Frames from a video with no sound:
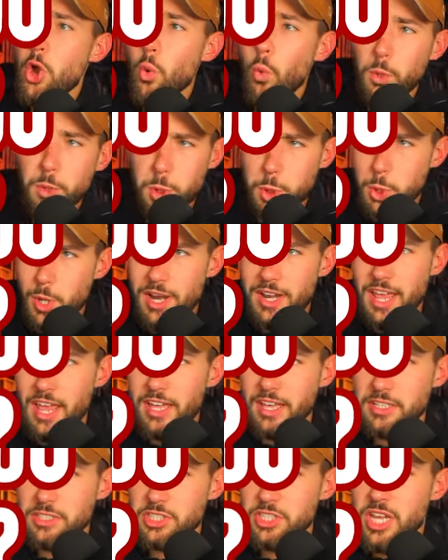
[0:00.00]
Would you trade
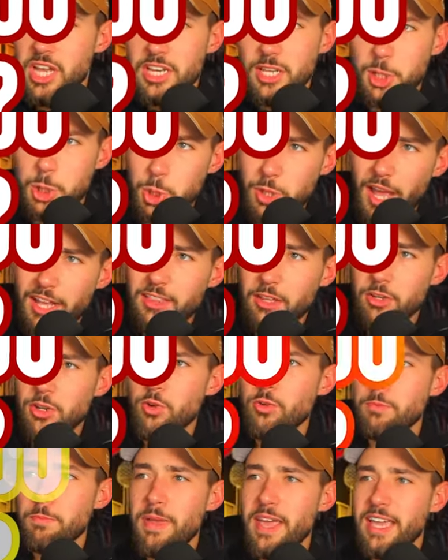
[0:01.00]
Higgins? Did you like the
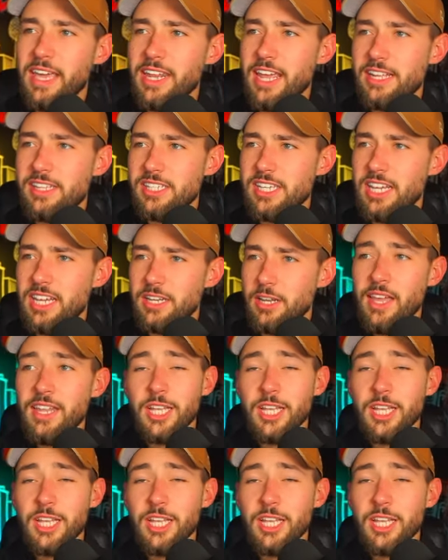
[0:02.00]
Newton pick at 18?